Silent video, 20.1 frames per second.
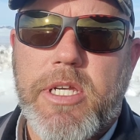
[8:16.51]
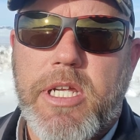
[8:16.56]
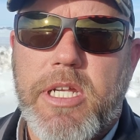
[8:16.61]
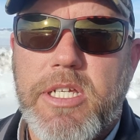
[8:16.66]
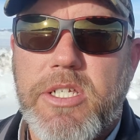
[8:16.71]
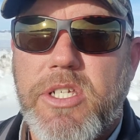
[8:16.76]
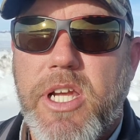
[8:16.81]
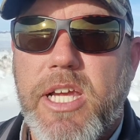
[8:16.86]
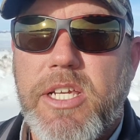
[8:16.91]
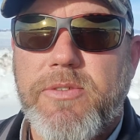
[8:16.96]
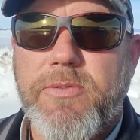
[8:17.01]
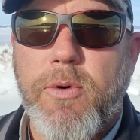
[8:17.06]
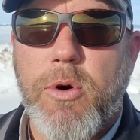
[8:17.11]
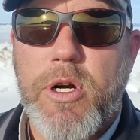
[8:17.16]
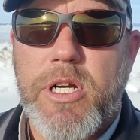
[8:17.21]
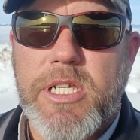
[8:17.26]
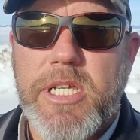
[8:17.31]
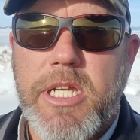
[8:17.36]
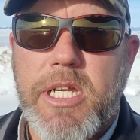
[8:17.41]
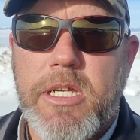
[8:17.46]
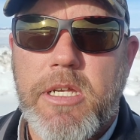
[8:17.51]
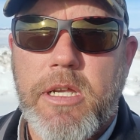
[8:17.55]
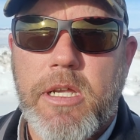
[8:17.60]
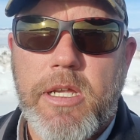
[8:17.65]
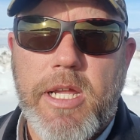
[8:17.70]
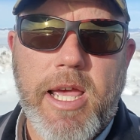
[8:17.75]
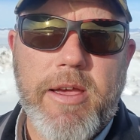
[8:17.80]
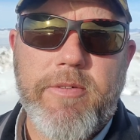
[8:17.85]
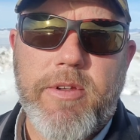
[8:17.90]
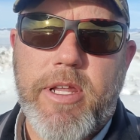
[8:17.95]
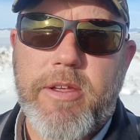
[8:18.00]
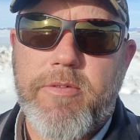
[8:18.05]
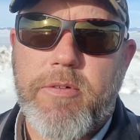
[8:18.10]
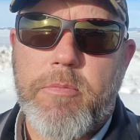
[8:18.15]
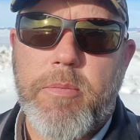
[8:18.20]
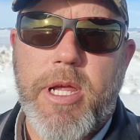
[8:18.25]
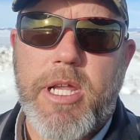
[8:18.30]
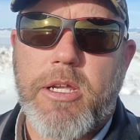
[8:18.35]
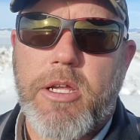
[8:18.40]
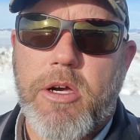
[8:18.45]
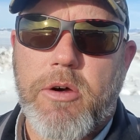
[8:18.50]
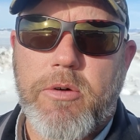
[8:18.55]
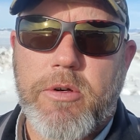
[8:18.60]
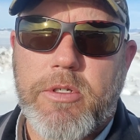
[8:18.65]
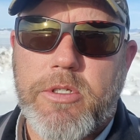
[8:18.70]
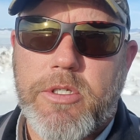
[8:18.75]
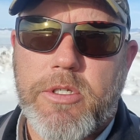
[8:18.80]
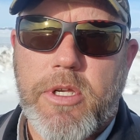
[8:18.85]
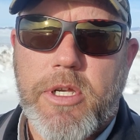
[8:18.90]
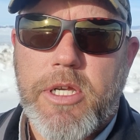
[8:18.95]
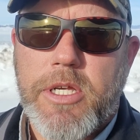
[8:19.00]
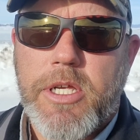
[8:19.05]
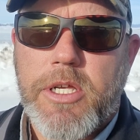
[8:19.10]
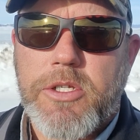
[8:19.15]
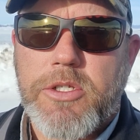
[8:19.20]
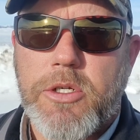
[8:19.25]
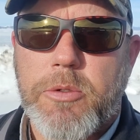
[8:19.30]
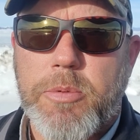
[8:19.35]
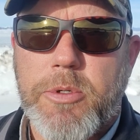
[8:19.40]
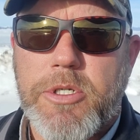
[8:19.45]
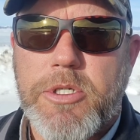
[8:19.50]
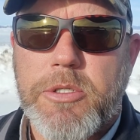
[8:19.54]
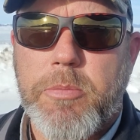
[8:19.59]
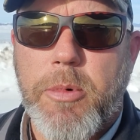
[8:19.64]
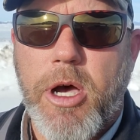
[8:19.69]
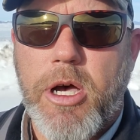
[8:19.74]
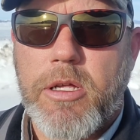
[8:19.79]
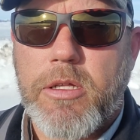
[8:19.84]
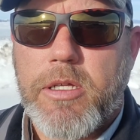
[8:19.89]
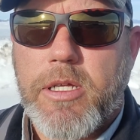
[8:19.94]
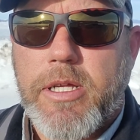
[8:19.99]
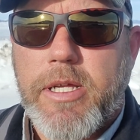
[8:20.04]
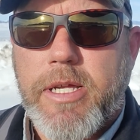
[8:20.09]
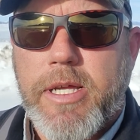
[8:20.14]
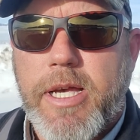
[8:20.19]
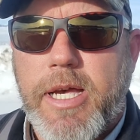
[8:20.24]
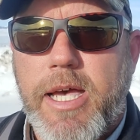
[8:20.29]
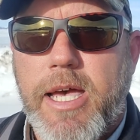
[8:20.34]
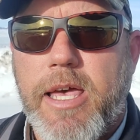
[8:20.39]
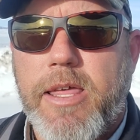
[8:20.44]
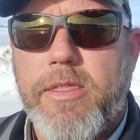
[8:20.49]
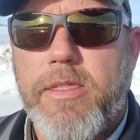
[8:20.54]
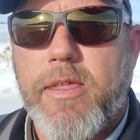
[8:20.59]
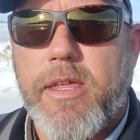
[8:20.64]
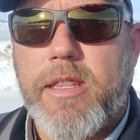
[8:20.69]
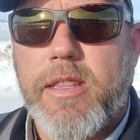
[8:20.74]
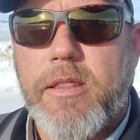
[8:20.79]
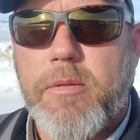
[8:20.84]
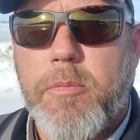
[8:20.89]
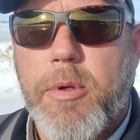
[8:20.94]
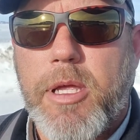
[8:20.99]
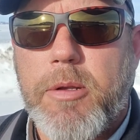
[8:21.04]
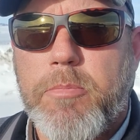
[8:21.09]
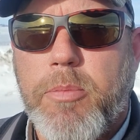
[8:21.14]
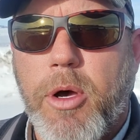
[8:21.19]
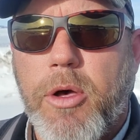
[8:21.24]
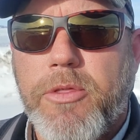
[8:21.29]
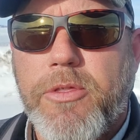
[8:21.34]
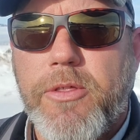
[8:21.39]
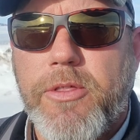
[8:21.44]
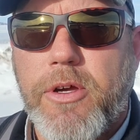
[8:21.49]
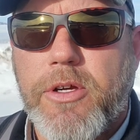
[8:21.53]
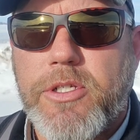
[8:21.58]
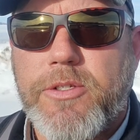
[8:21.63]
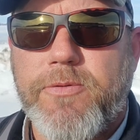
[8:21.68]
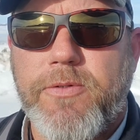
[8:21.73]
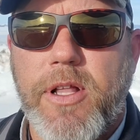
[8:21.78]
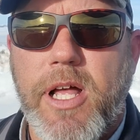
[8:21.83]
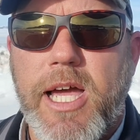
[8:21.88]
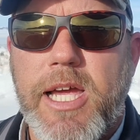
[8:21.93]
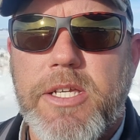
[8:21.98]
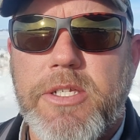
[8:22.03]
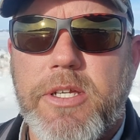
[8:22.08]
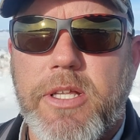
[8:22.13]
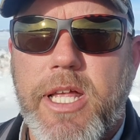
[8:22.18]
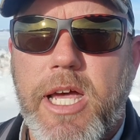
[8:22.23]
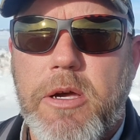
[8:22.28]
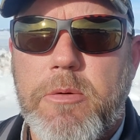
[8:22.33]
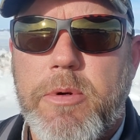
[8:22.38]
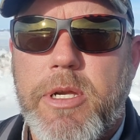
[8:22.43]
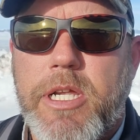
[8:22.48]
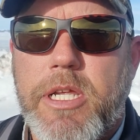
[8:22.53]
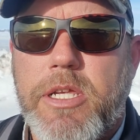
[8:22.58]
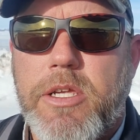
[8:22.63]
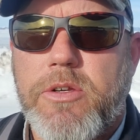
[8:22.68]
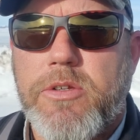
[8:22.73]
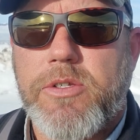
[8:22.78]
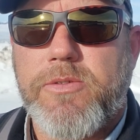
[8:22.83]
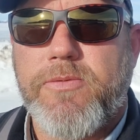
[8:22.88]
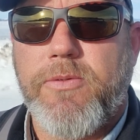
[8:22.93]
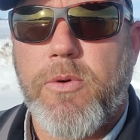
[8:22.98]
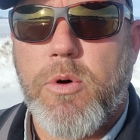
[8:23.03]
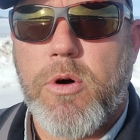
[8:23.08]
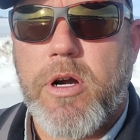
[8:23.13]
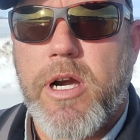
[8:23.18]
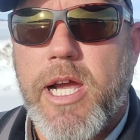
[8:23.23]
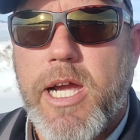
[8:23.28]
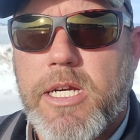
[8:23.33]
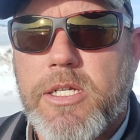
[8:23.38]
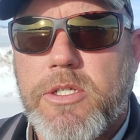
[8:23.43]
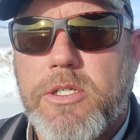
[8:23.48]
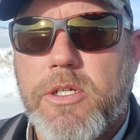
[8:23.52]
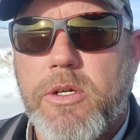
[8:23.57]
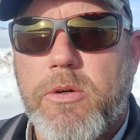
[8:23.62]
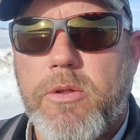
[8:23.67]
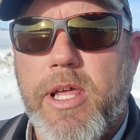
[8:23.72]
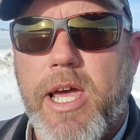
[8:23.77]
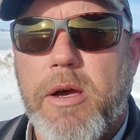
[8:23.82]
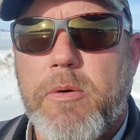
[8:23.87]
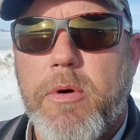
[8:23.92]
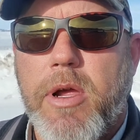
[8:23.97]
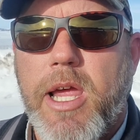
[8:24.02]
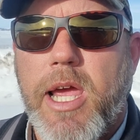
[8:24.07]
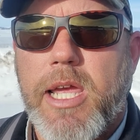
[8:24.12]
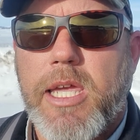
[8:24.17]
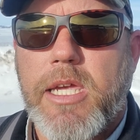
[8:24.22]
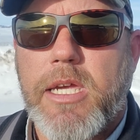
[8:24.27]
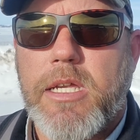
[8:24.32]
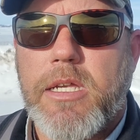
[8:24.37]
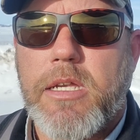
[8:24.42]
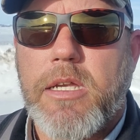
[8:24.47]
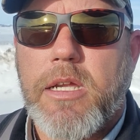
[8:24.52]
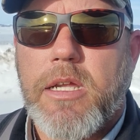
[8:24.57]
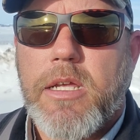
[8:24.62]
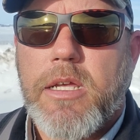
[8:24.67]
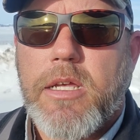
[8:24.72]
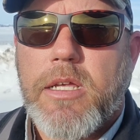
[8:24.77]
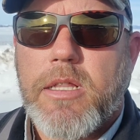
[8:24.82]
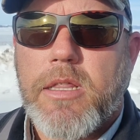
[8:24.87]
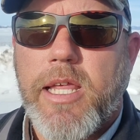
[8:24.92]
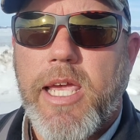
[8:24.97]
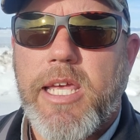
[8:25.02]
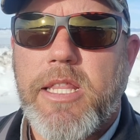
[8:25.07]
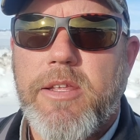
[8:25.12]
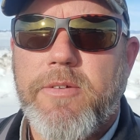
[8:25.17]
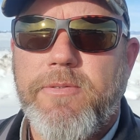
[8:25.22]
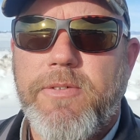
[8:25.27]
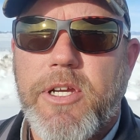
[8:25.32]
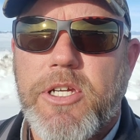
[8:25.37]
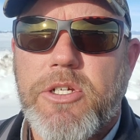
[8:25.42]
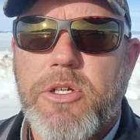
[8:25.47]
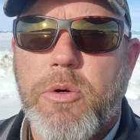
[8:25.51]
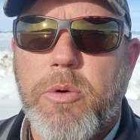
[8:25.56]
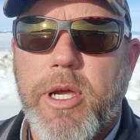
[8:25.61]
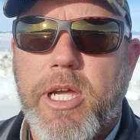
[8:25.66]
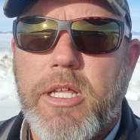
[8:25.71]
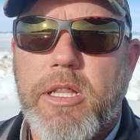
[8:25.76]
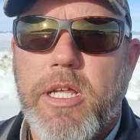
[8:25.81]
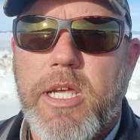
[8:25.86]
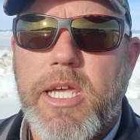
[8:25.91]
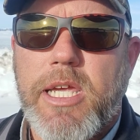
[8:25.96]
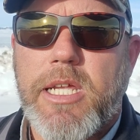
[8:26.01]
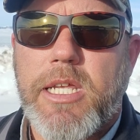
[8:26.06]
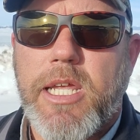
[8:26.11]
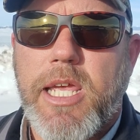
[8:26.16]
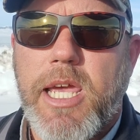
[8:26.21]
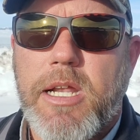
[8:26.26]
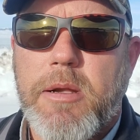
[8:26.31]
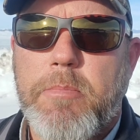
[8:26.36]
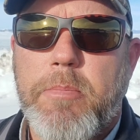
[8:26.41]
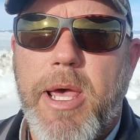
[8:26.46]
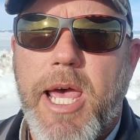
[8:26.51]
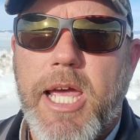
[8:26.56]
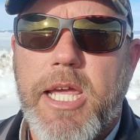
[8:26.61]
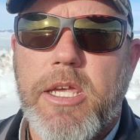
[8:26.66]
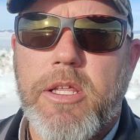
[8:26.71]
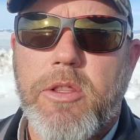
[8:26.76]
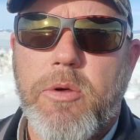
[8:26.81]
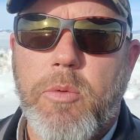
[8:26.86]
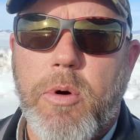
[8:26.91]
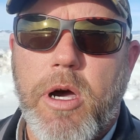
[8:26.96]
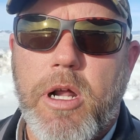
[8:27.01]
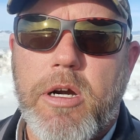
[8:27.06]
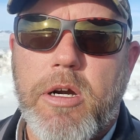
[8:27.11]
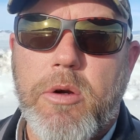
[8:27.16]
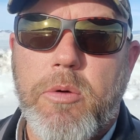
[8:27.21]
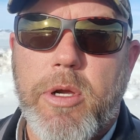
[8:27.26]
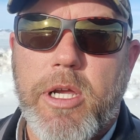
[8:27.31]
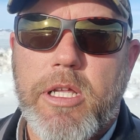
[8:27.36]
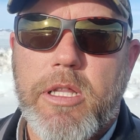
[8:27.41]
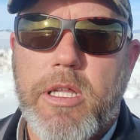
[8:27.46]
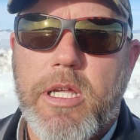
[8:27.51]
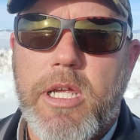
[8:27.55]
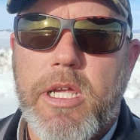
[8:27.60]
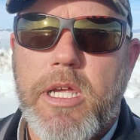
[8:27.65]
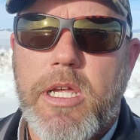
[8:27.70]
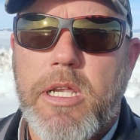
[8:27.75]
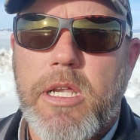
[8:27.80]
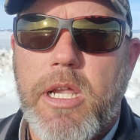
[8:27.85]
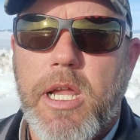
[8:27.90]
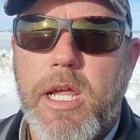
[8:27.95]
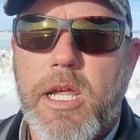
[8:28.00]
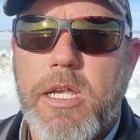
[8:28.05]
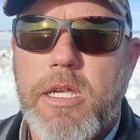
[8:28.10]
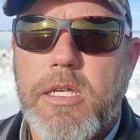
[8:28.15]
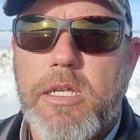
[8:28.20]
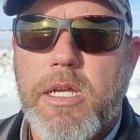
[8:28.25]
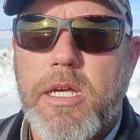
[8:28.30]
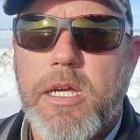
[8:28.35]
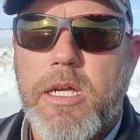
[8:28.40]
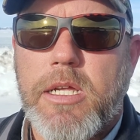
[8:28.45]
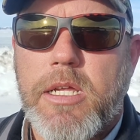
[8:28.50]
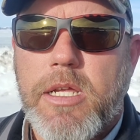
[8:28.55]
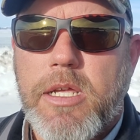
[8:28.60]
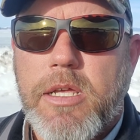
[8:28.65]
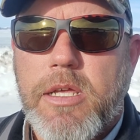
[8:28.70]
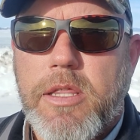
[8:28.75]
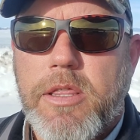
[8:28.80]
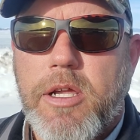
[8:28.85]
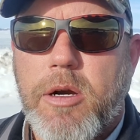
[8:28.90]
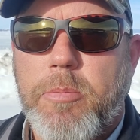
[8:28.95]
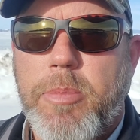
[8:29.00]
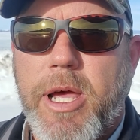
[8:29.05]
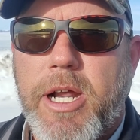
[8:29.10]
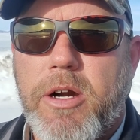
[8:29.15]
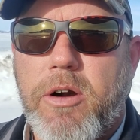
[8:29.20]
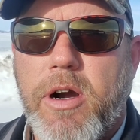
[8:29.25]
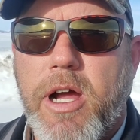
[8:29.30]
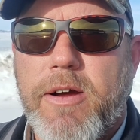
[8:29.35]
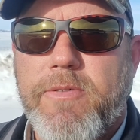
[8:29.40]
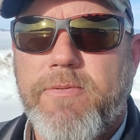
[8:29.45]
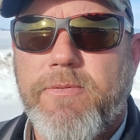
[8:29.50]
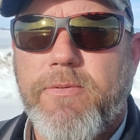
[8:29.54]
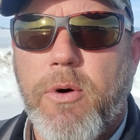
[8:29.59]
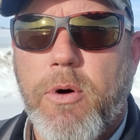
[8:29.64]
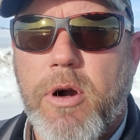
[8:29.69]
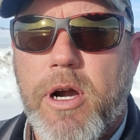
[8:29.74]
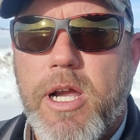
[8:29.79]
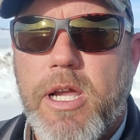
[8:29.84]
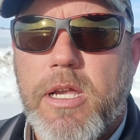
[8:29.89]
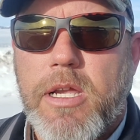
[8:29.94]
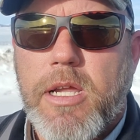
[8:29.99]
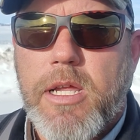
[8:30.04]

In a size 14, haven't even been going super small. And both of those flies allow me to use 4X, so that way I can land the fish quickly and get them back in the water quickly, and they're better off for it.